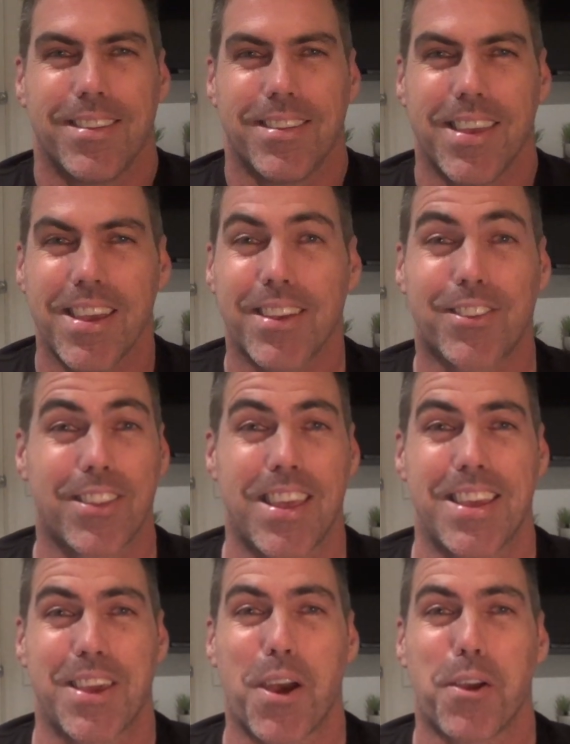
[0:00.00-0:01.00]
Yes, there you
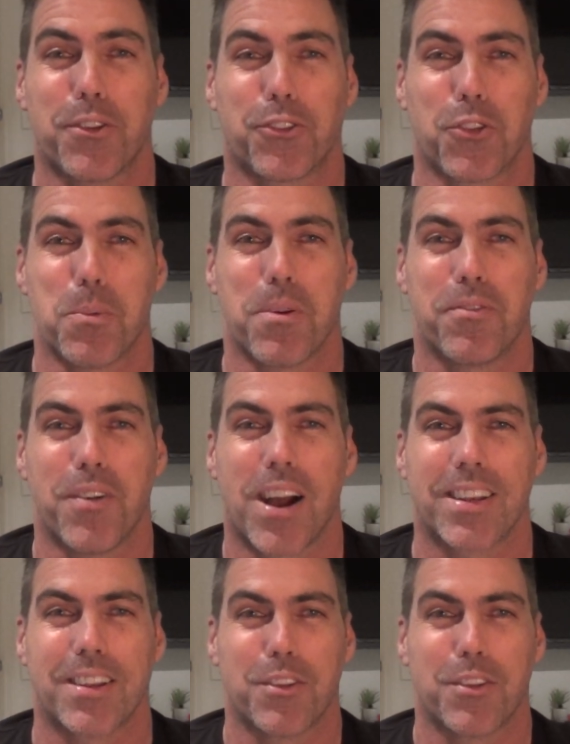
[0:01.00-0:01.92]
go. Super fun,